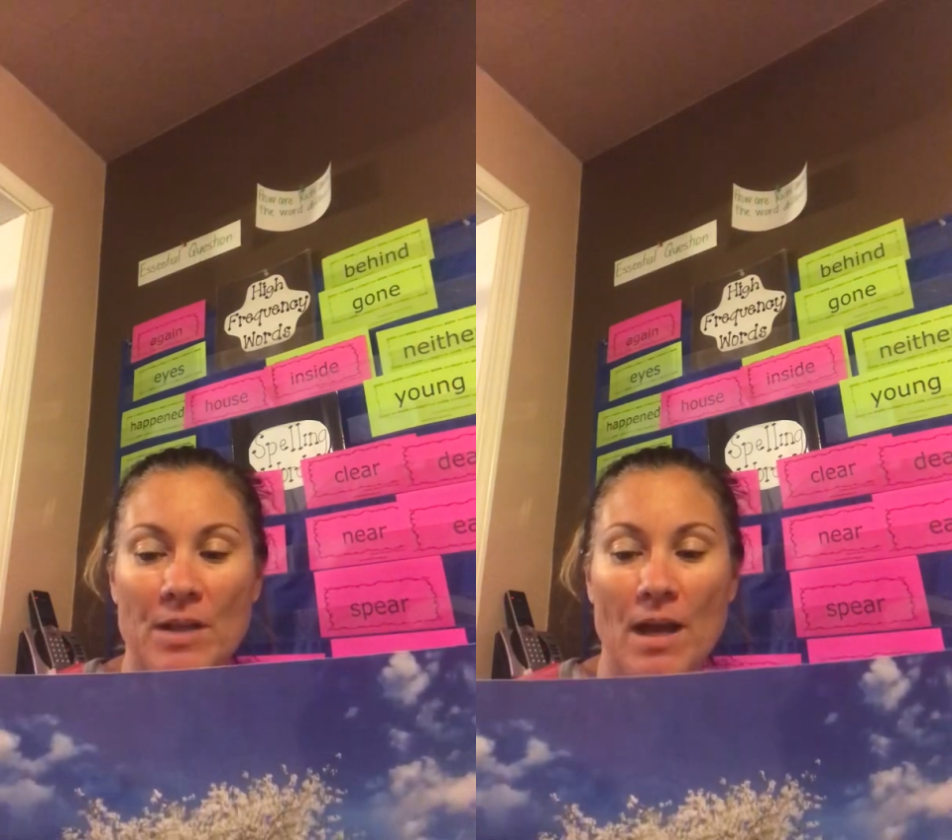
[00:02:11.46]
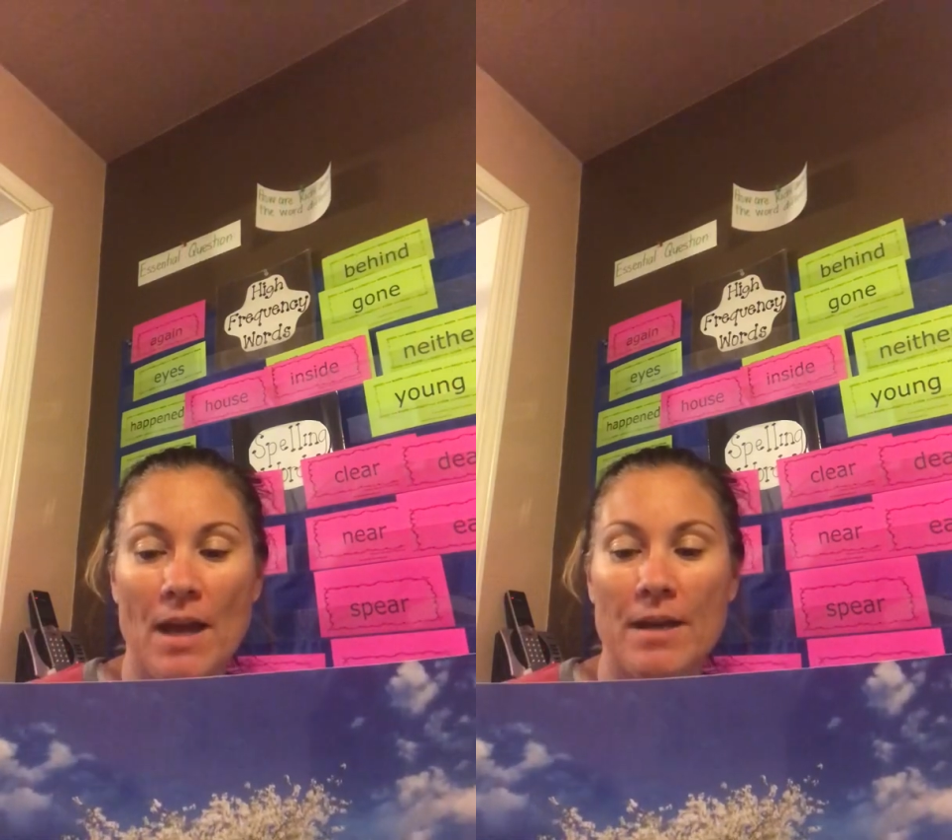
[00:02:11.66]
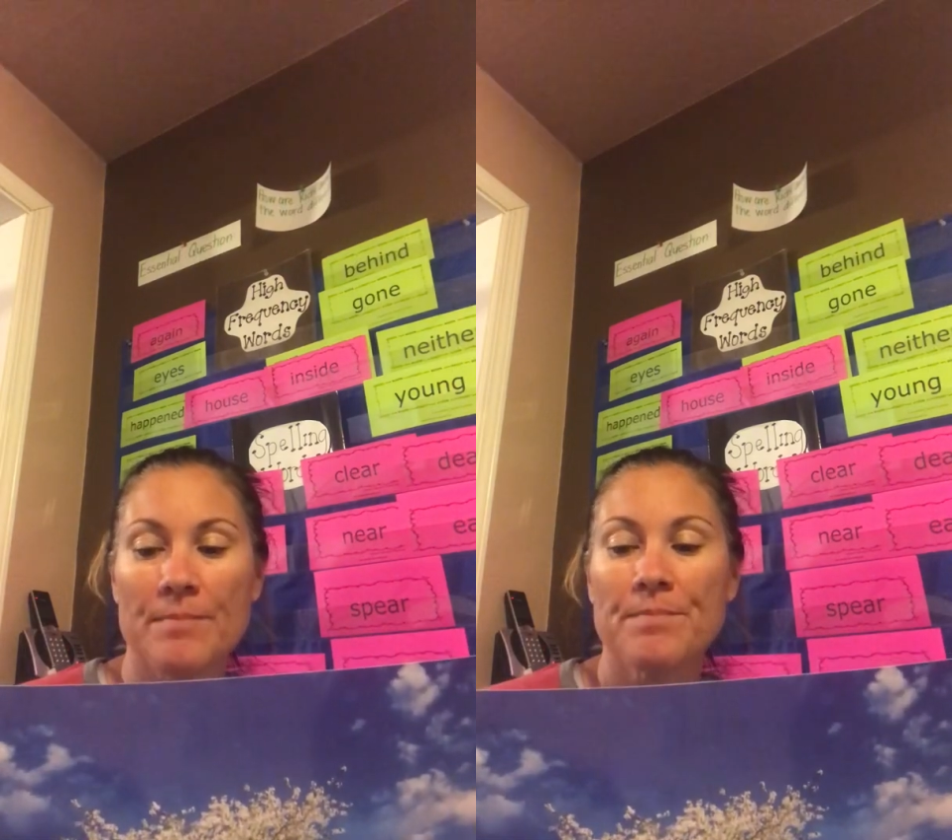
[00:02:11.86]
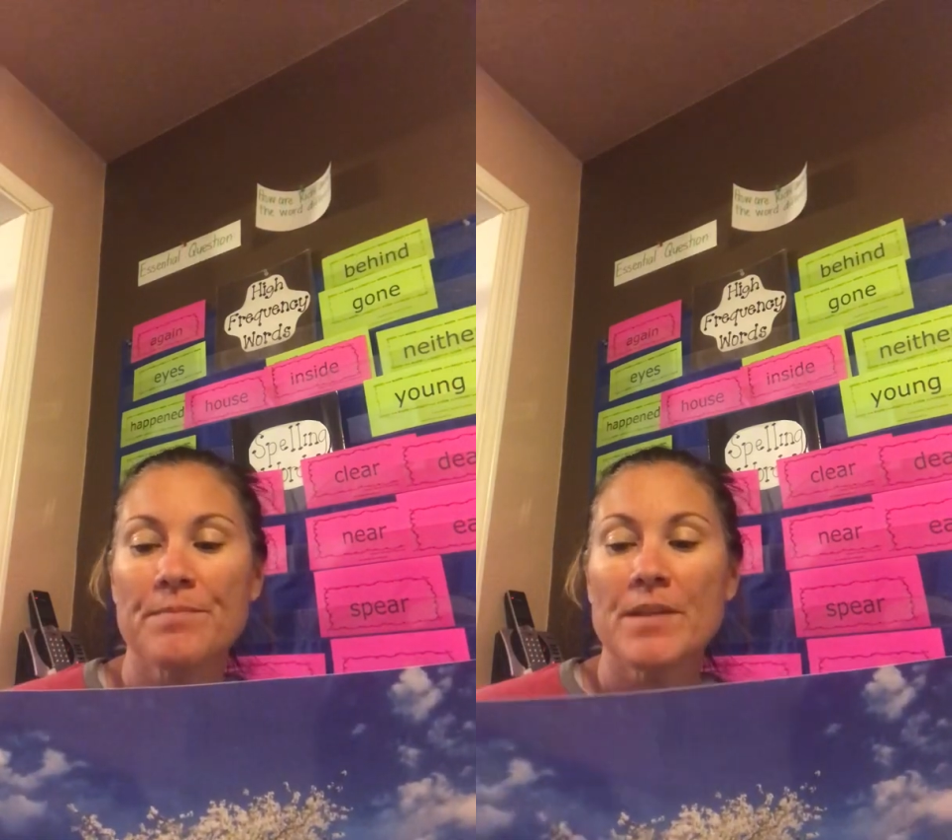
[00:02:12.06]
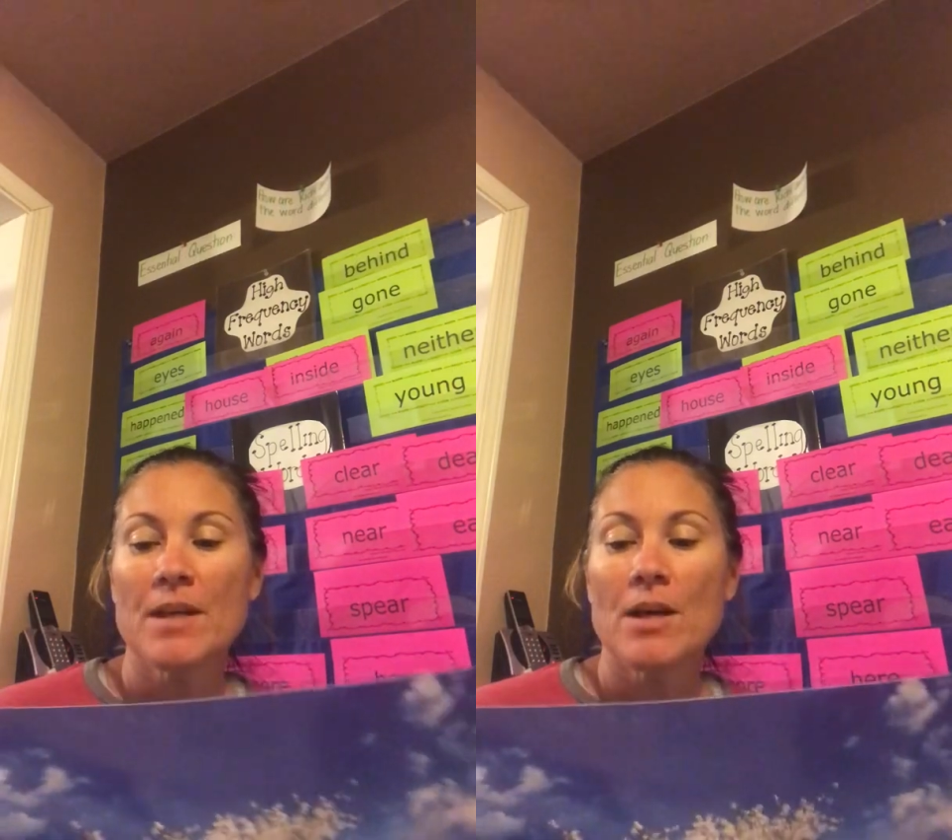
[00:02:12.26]
Okay.
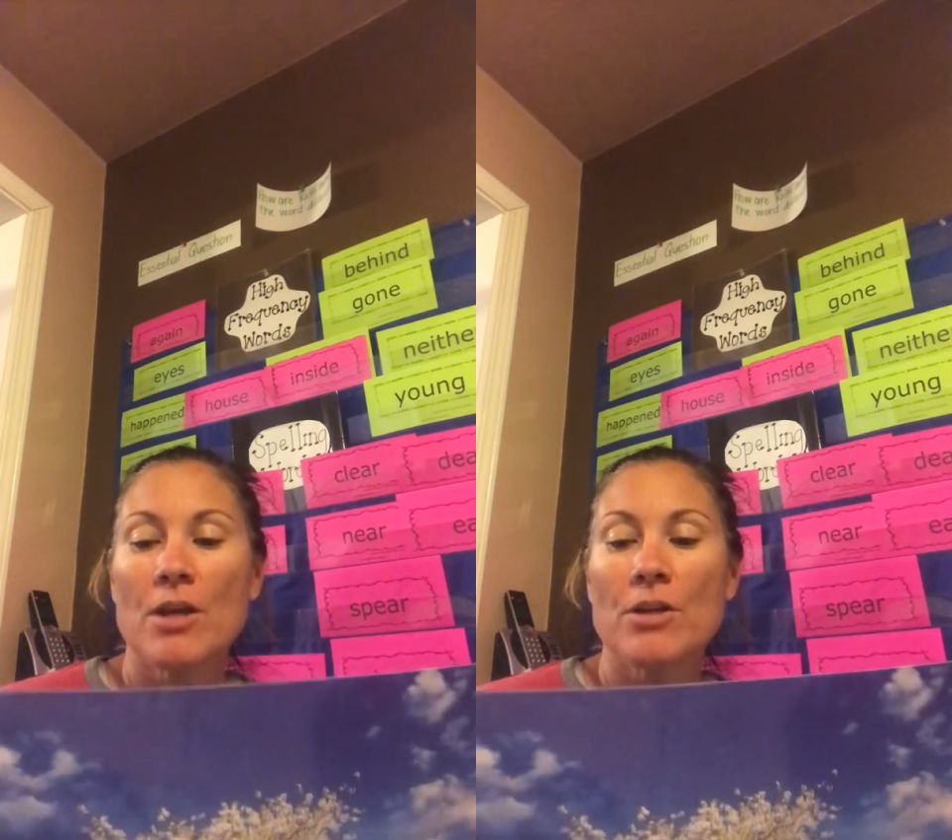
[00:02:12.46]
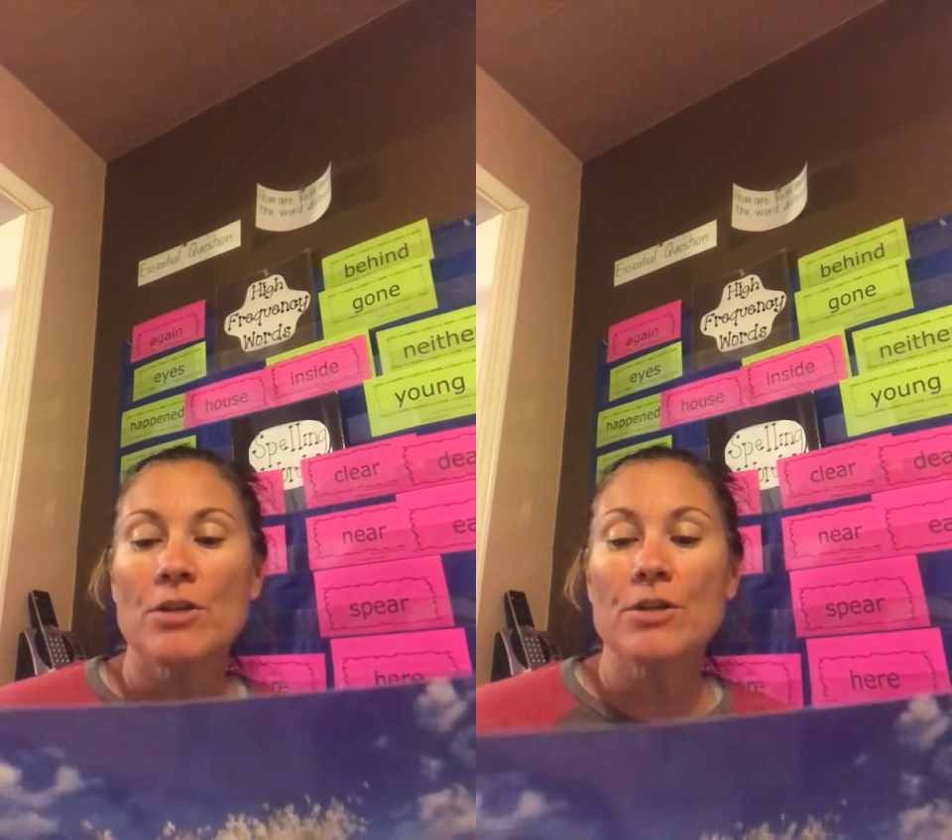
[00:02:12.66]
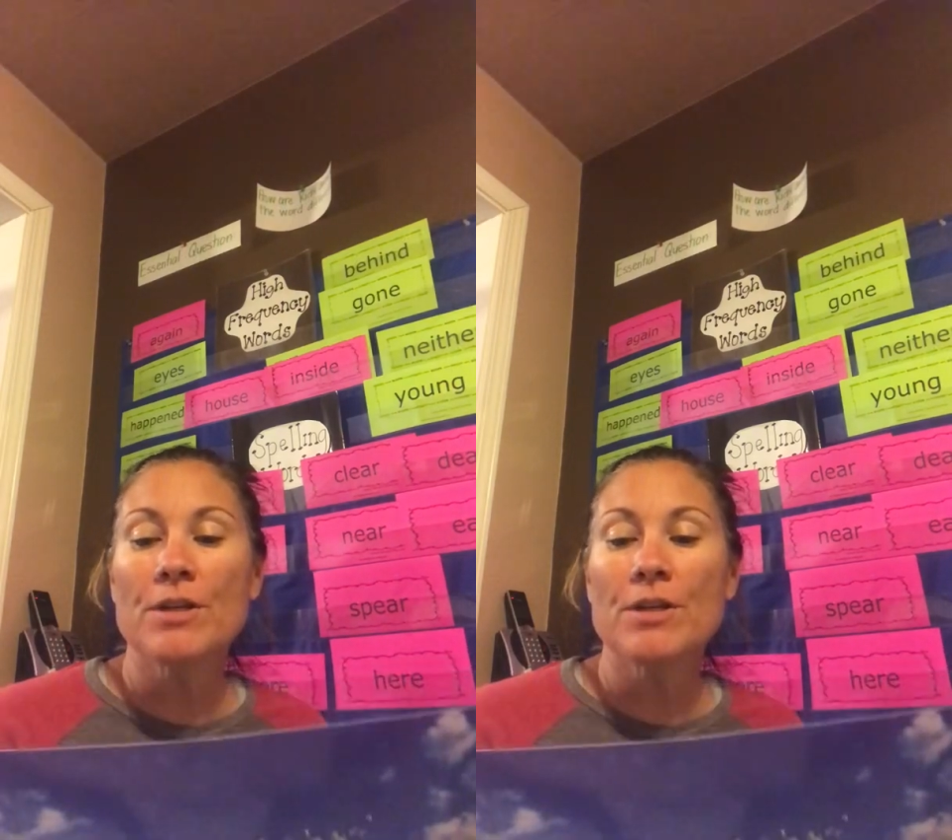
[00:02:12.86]
Your